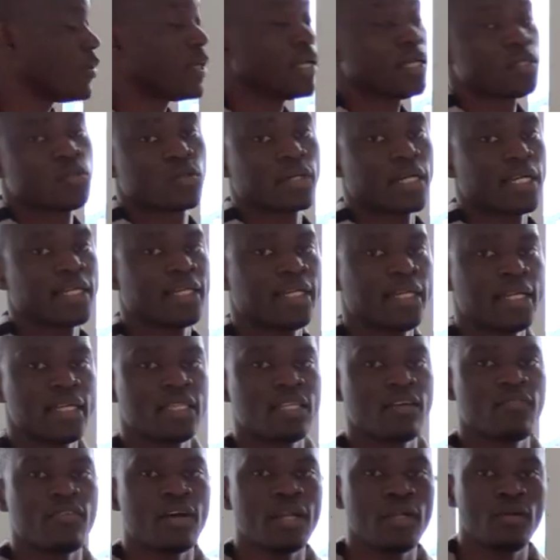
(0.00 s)
formula to
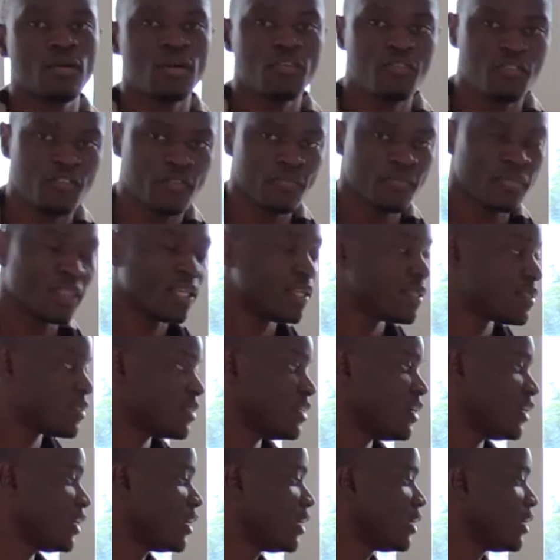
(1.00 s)
calculate the value of
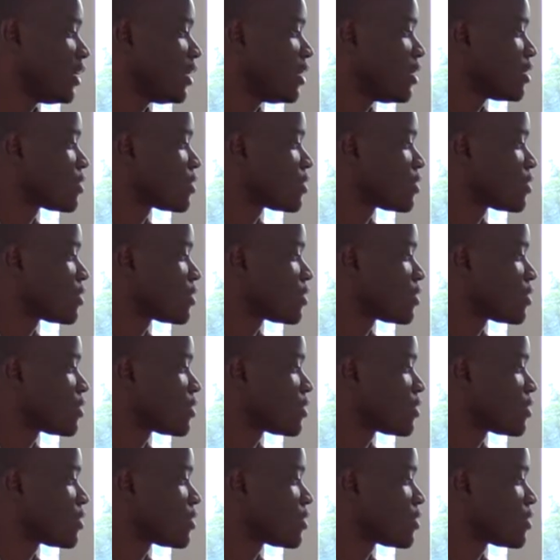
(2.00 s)
C.